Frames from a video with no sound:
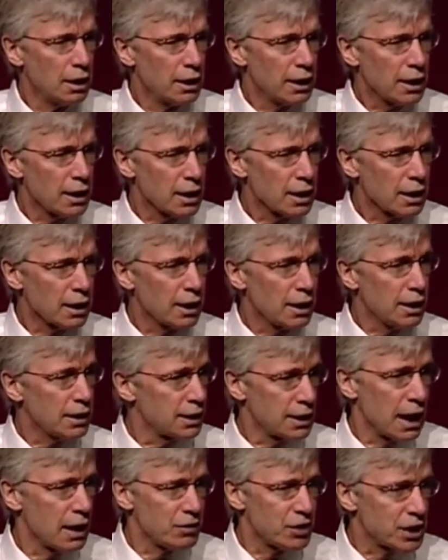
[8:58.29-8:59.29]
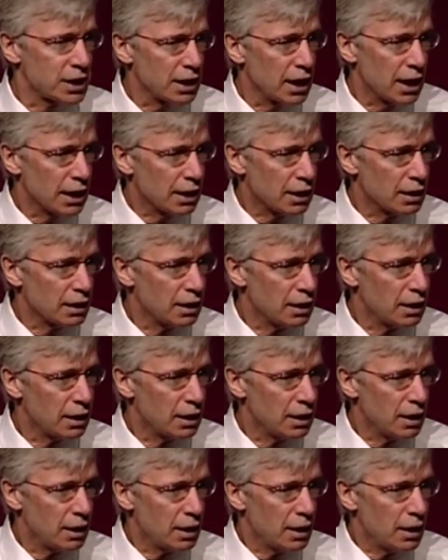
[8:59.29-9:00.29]
Yeah, it's devastating.
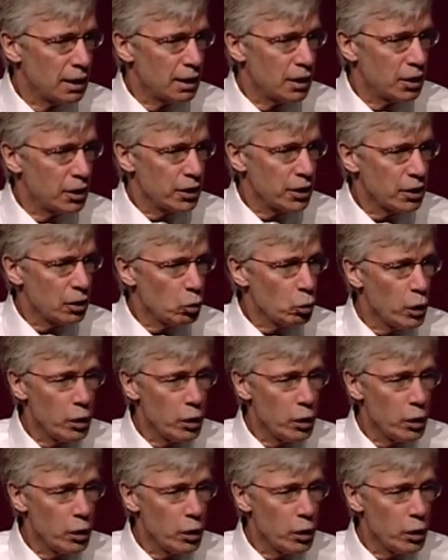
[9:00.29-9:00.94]
You know,